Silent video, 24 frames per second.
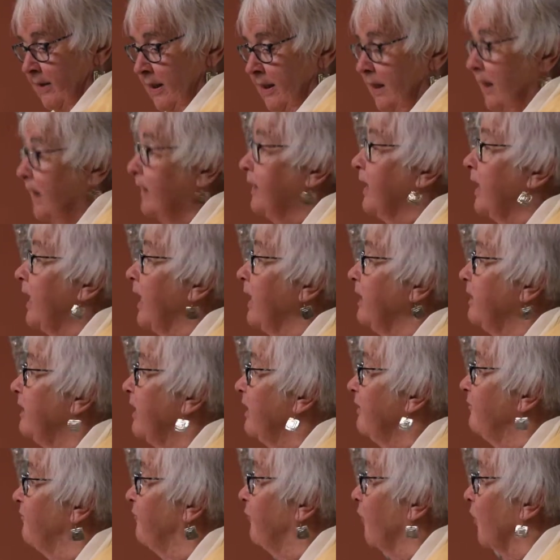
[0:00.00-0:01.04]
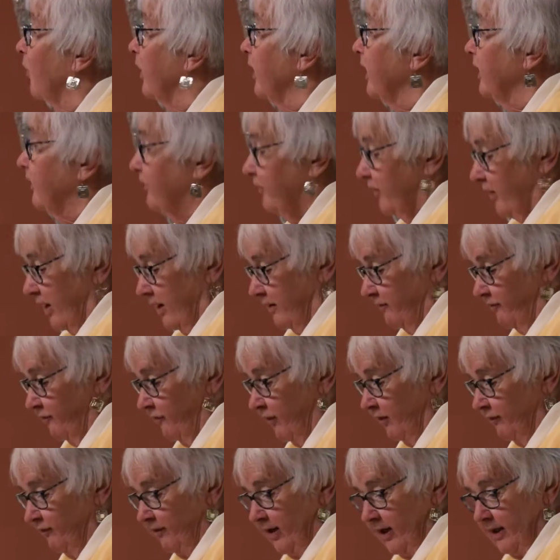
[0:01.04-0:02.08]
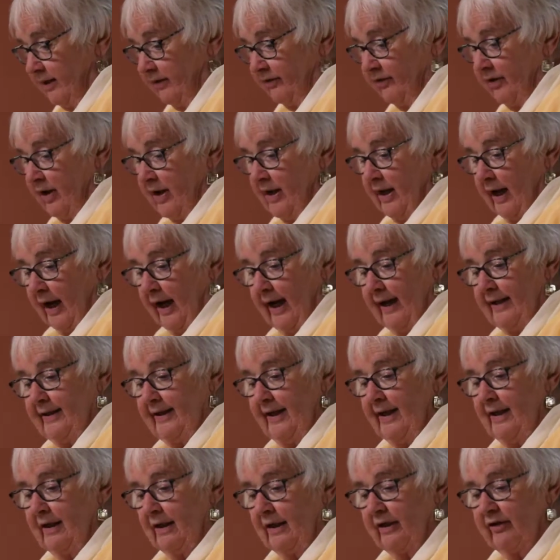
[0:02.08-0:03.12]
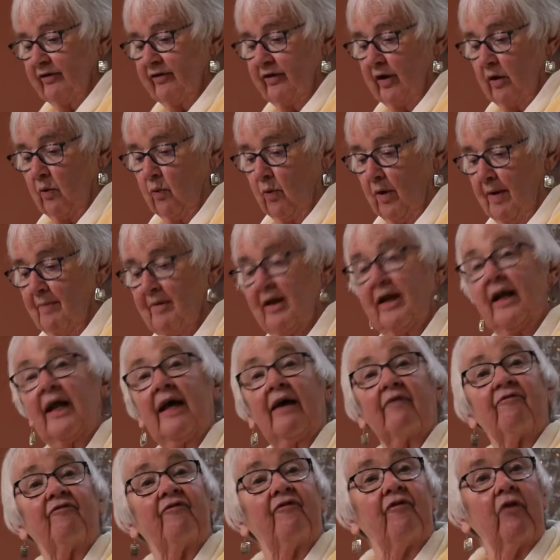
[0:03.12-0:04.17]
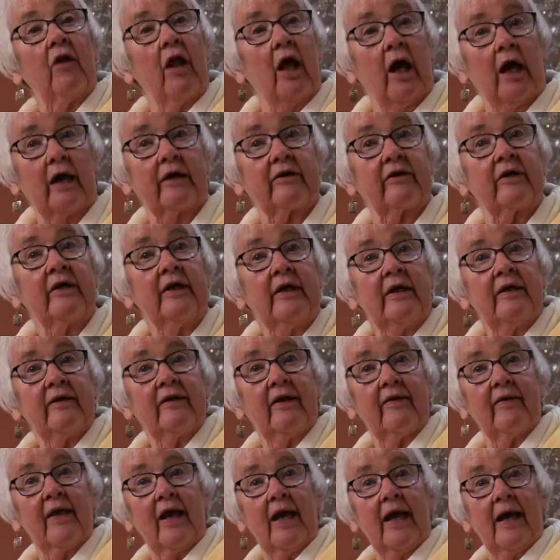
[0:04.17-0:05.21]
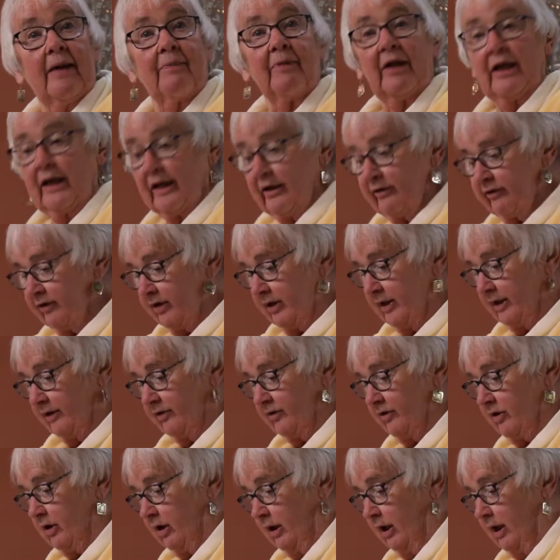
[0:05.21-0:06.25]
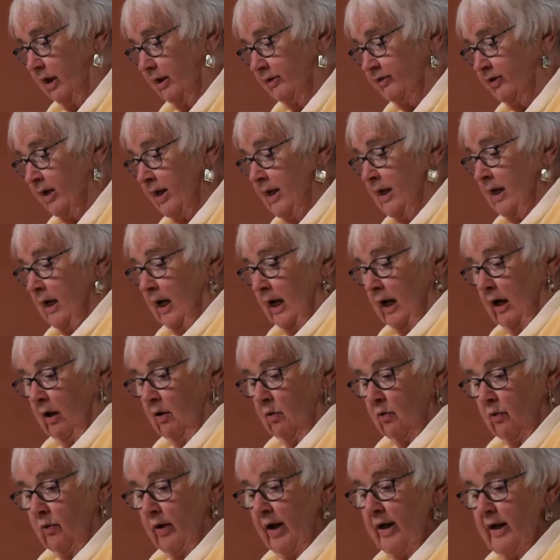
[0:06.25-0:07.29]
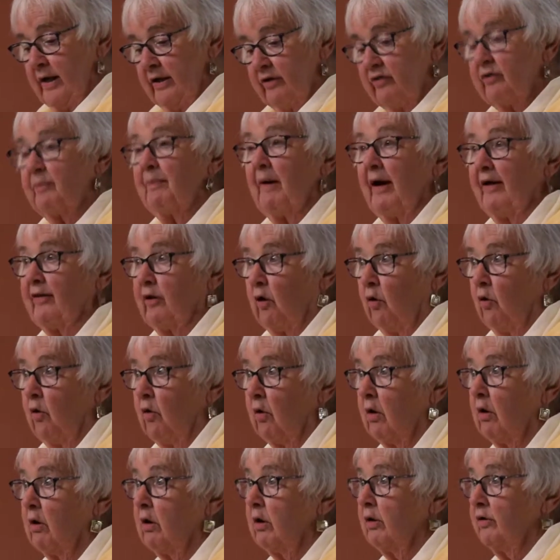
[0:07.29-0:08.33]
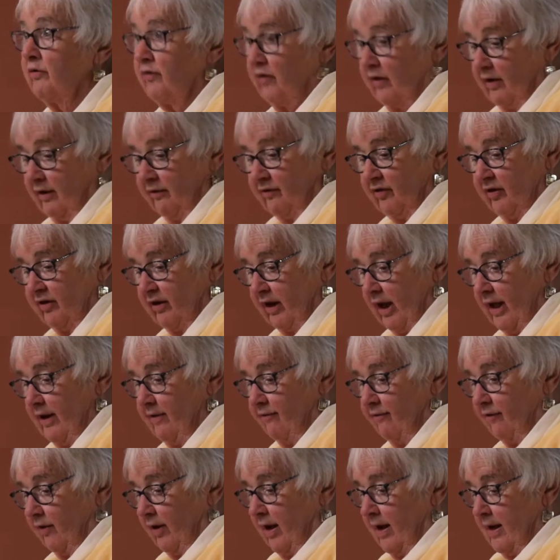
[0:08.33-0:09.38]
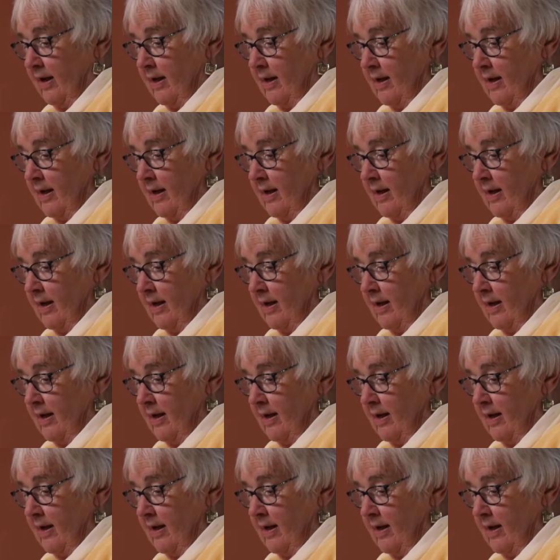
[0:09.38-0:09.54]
In the 1840s and 50s, idealistic women have flocked to the abolitionist cause, outraged by the horrors of slavery.